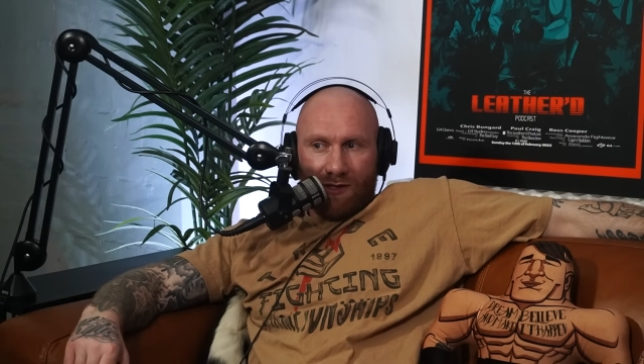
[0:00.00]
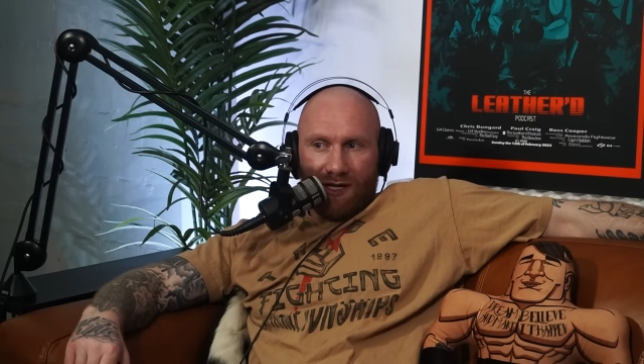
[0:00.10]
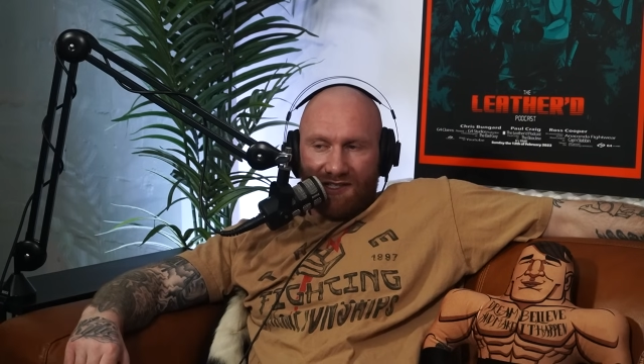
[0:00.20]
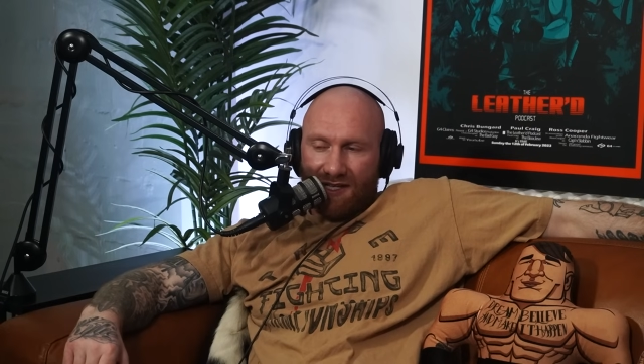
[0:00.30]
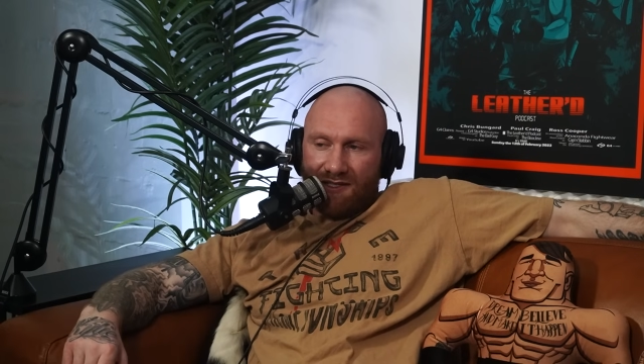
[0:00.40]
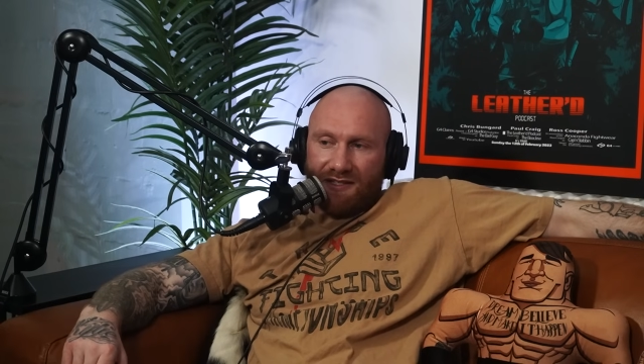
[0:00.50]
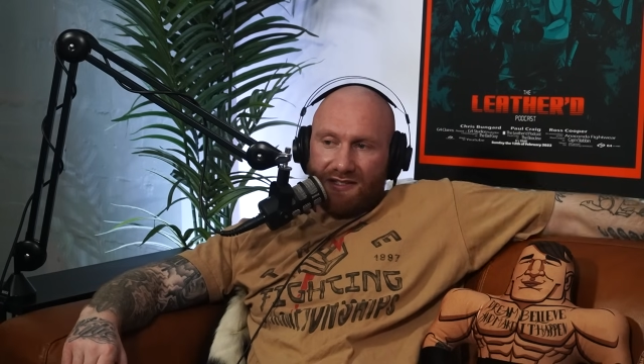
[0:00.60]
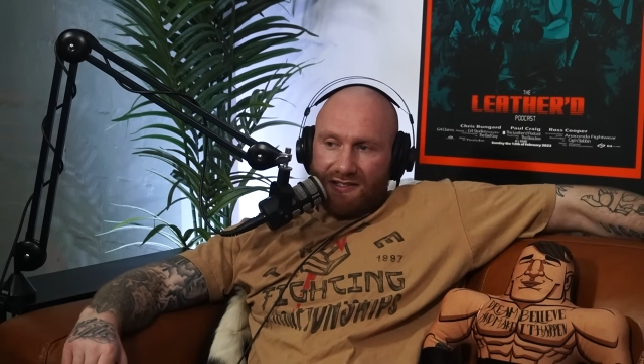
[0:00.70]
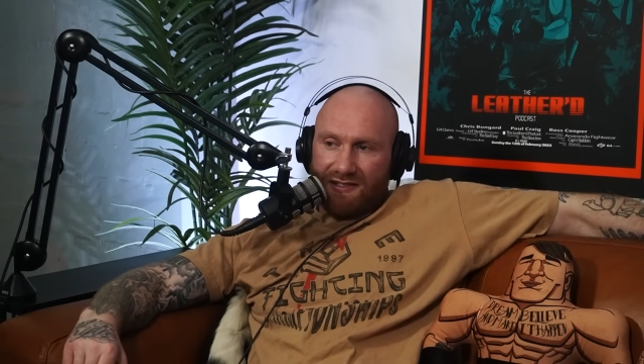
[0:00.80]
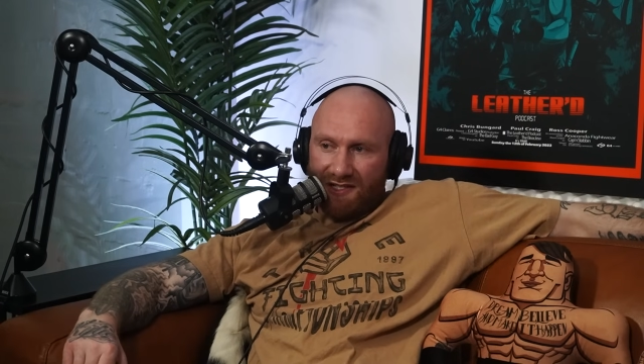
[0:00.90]
Does
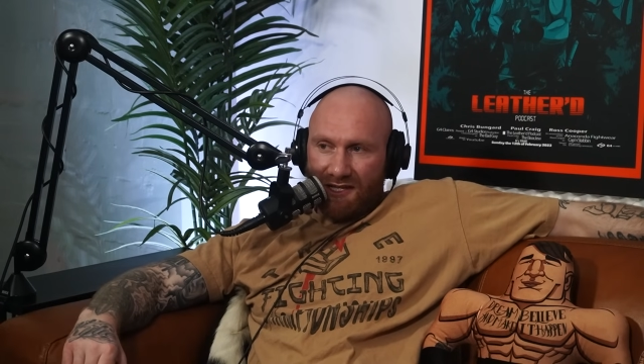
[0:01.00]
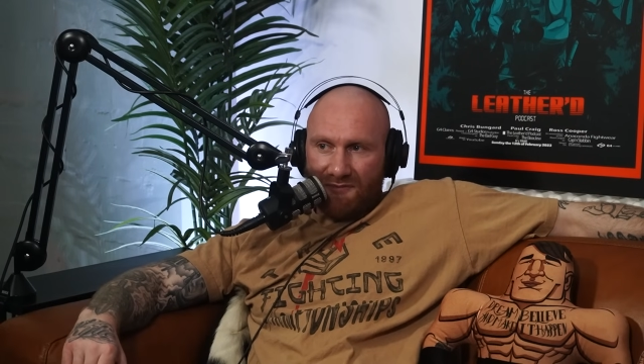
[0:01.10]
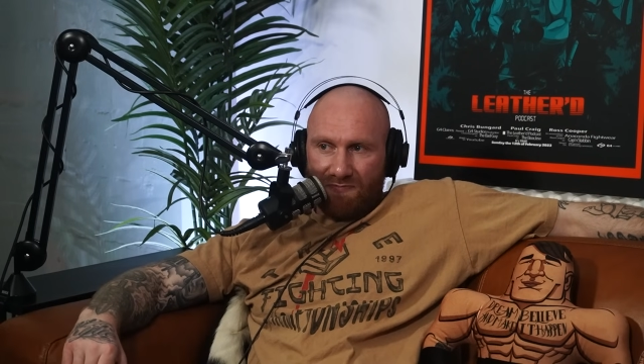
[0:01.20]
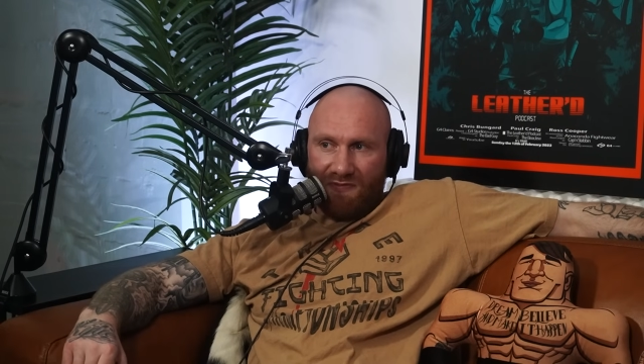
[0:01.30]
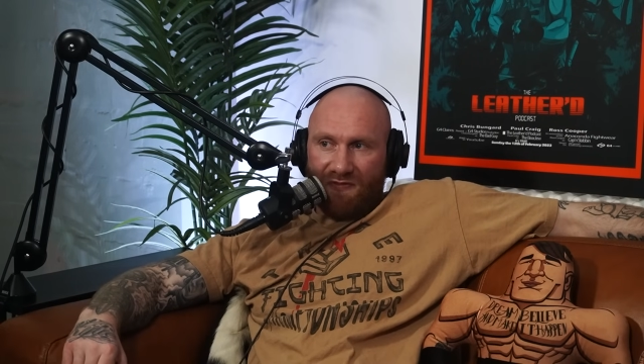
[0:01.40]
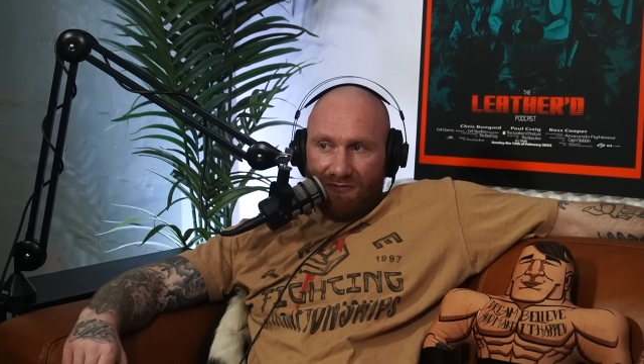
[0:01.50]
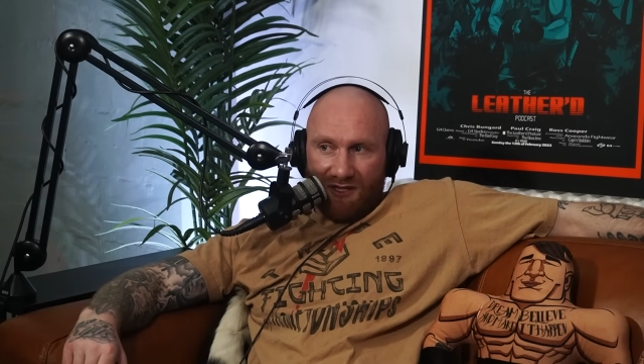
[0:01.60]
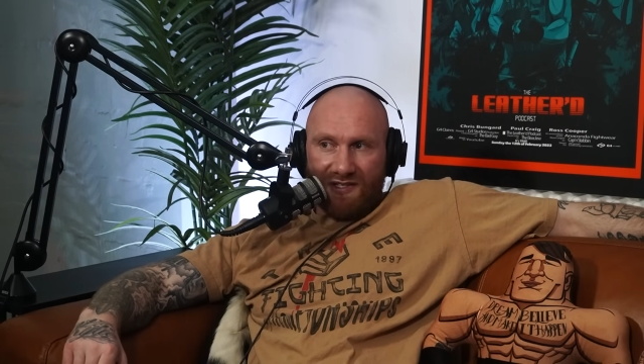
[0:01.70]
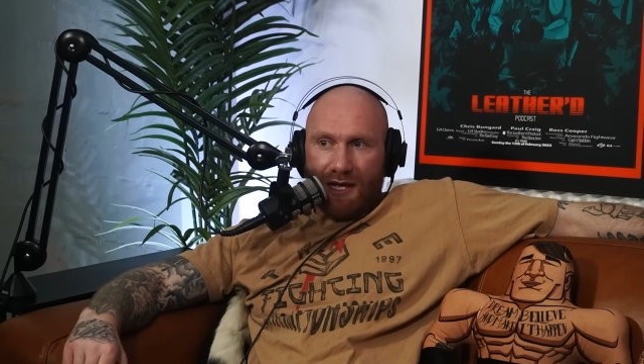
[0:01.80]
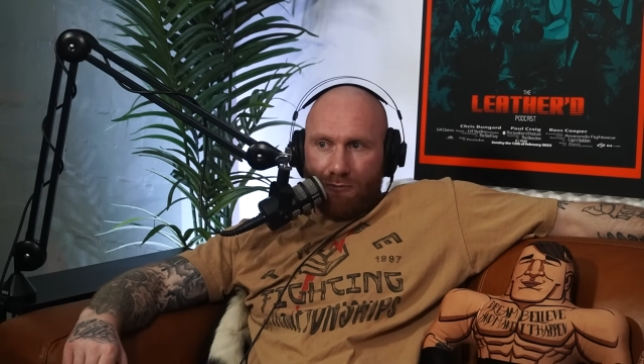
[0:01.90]

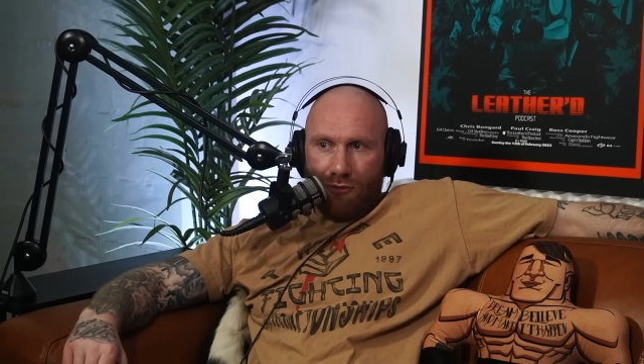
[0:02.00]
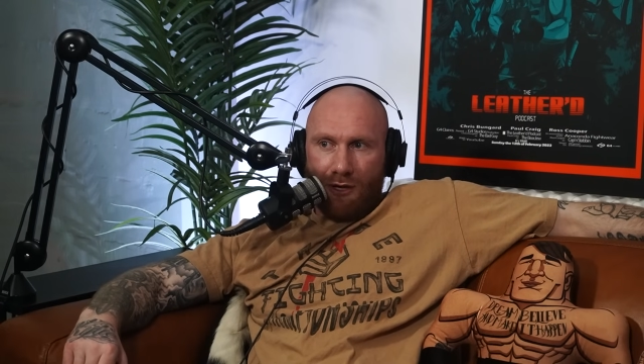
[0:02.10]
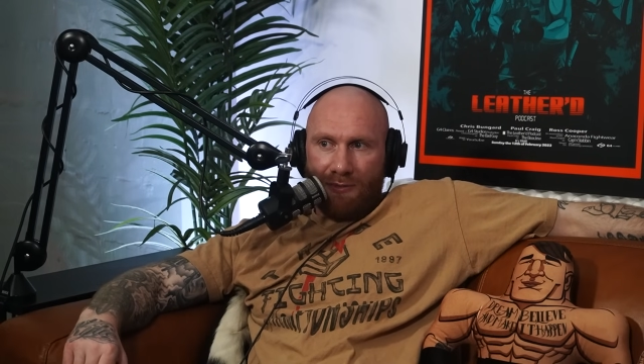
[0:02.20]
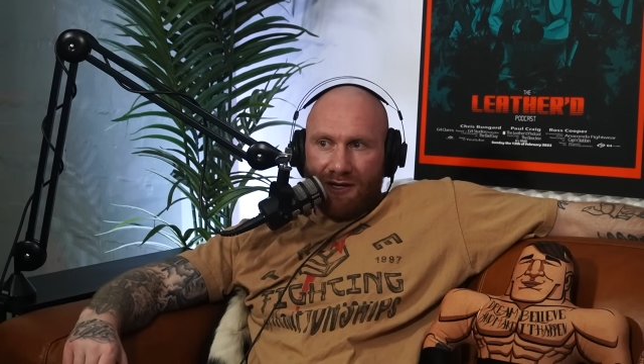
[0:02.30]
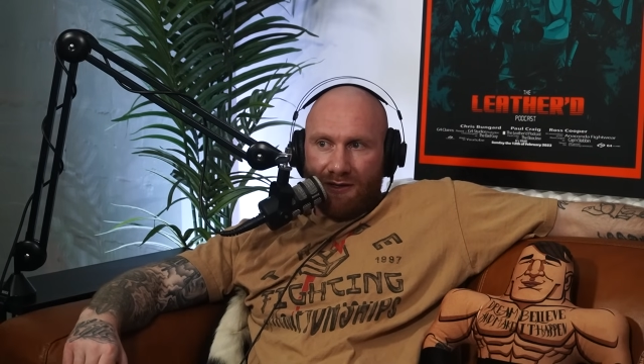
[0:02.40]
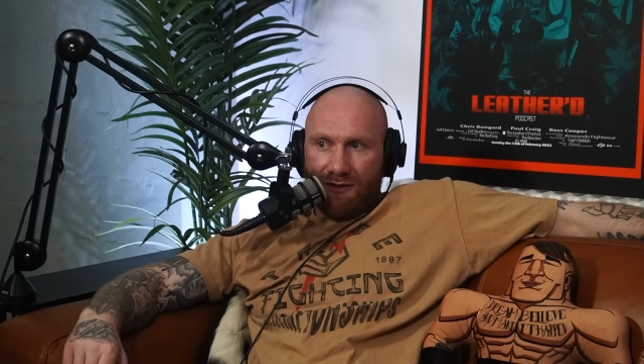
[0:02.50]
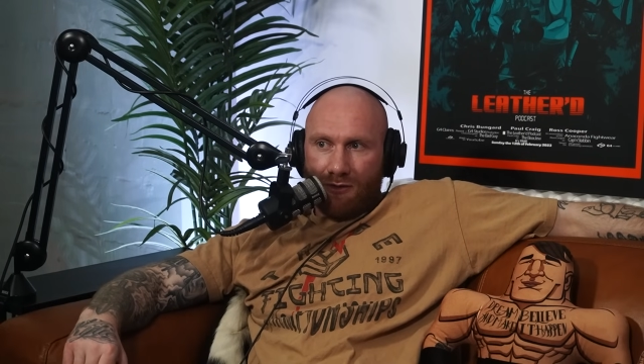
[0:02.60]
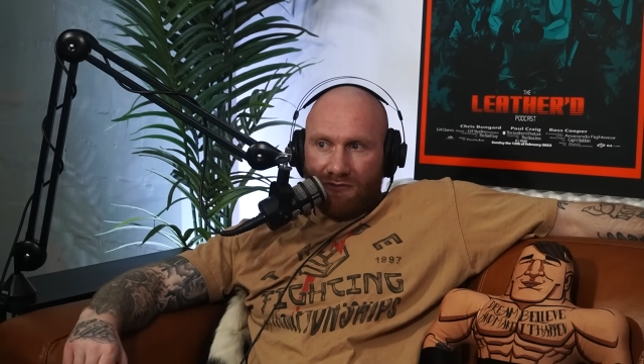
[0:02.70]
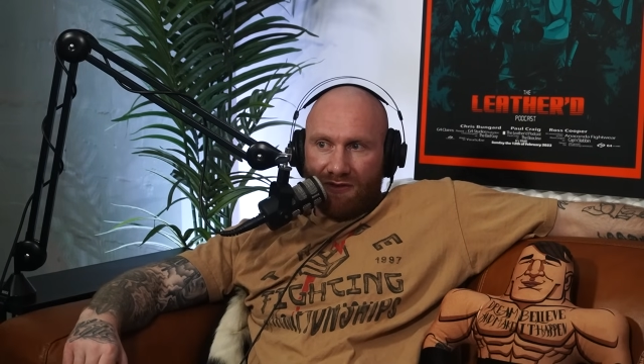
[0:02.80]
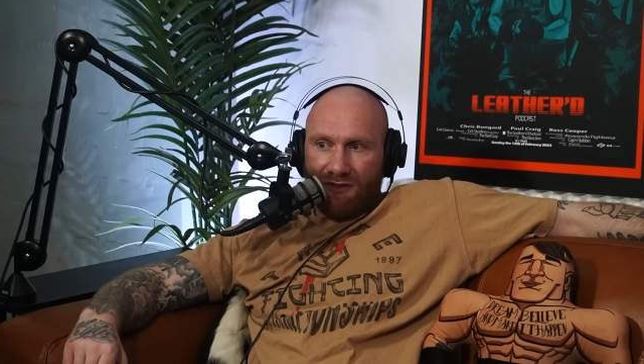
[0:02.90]
that put him into the
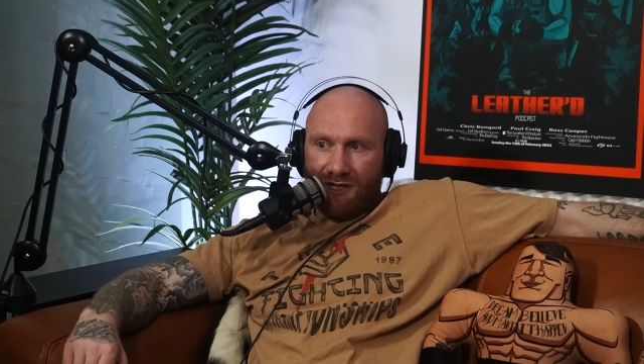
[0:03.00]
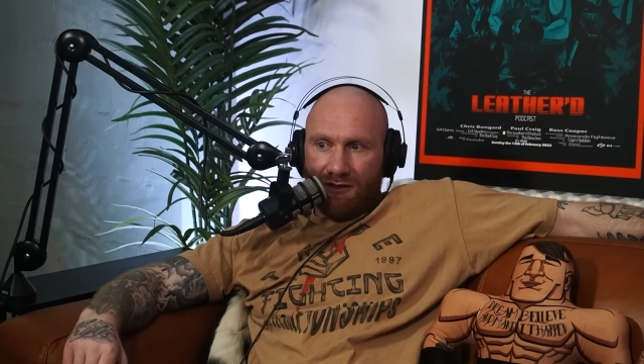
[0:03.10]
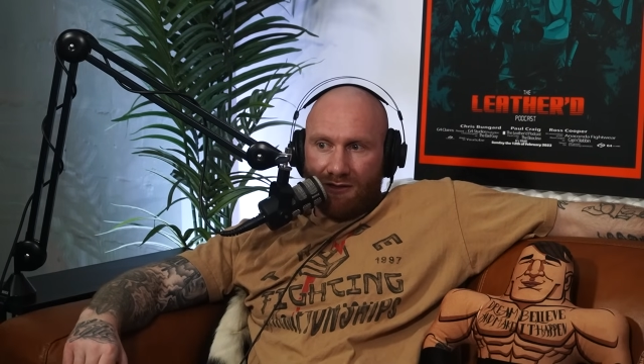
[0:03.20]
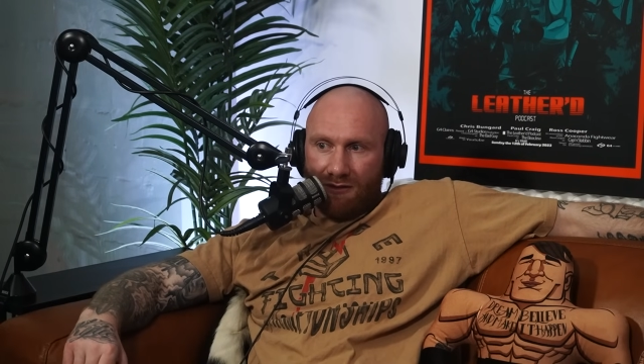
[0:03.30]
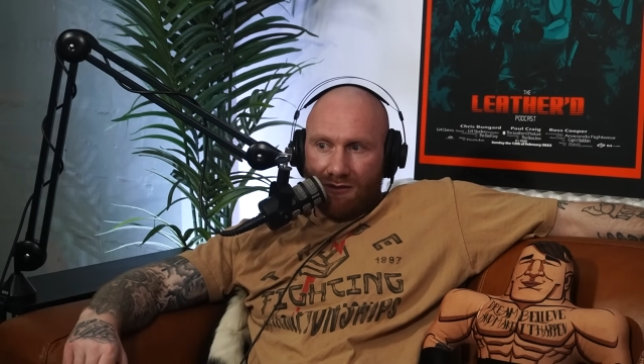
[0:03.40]
top 15?